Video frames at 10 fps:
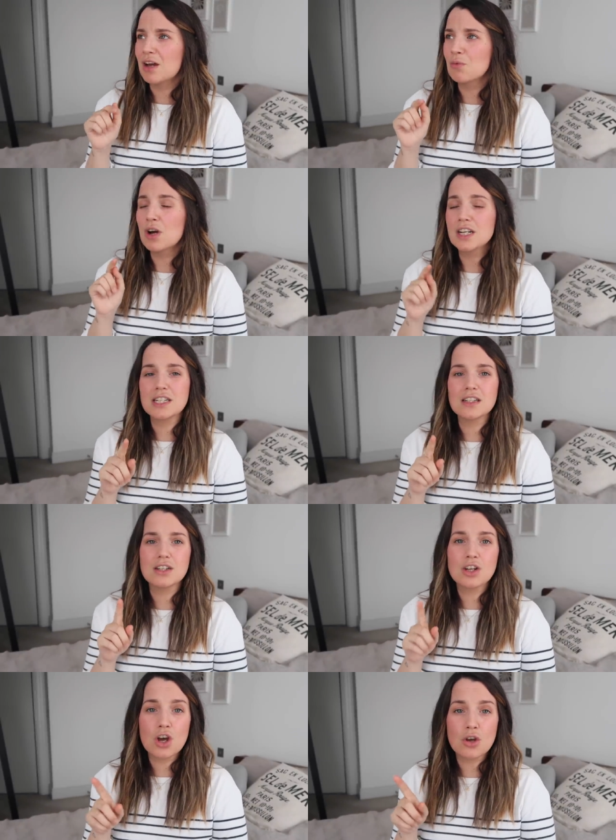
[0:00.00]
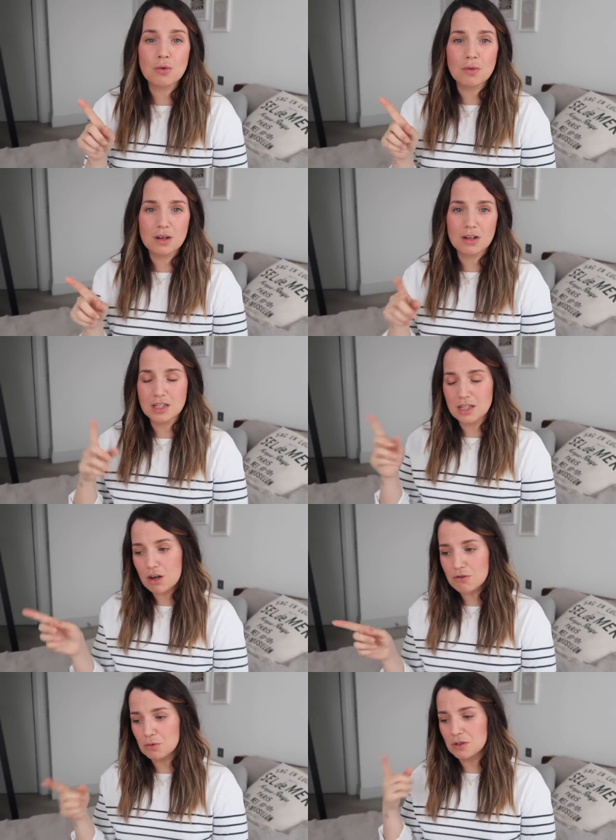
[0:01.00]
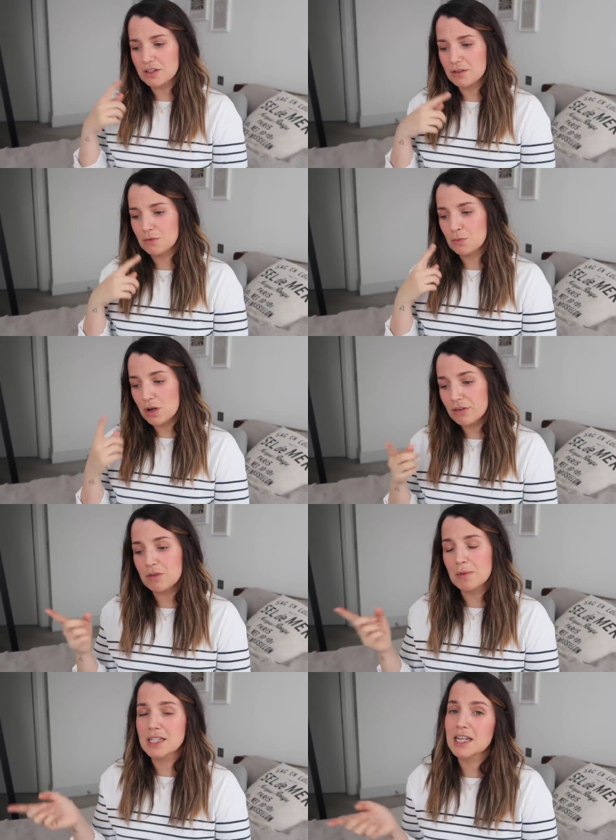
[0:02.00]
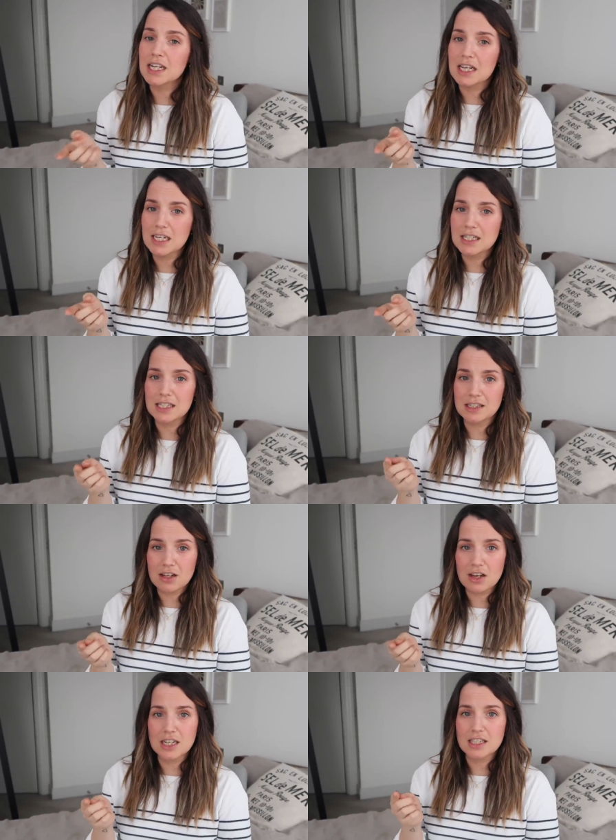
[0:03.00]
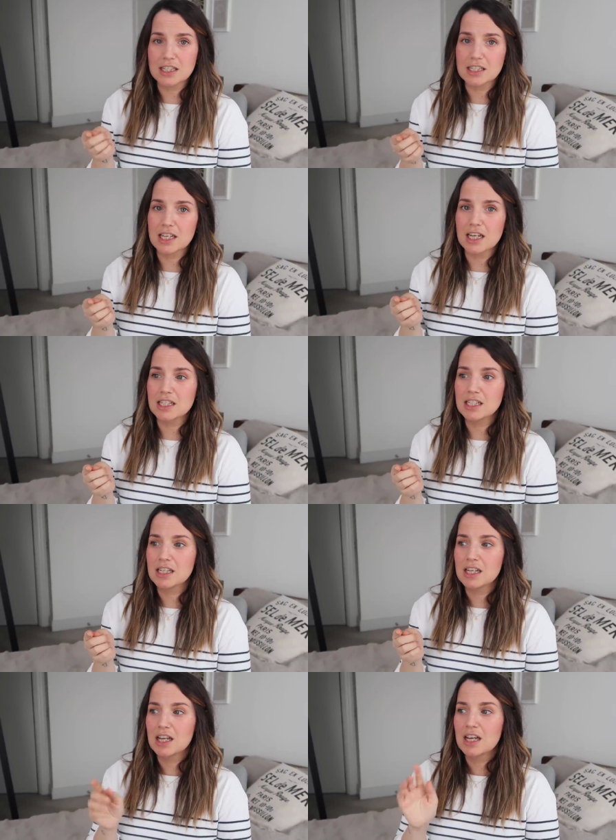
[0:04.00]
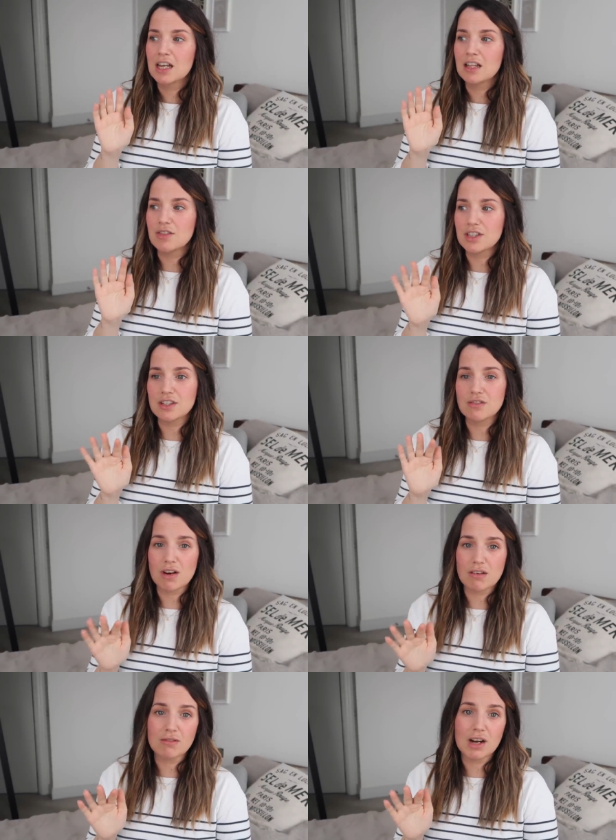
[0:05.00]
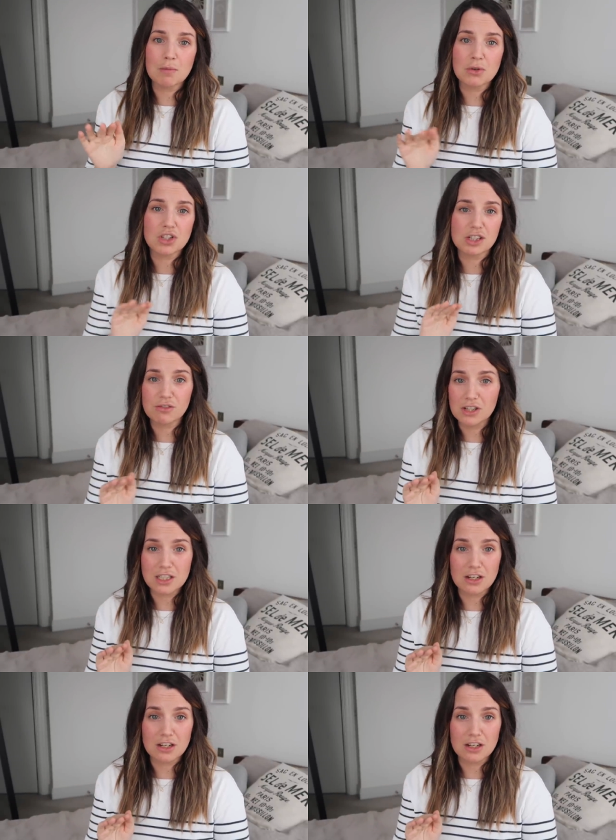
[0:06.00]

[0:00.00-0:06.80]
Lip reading: And what I didn't know until afterwards, that one of them had taken Hainsley aside and said, this is very rare, but she's fully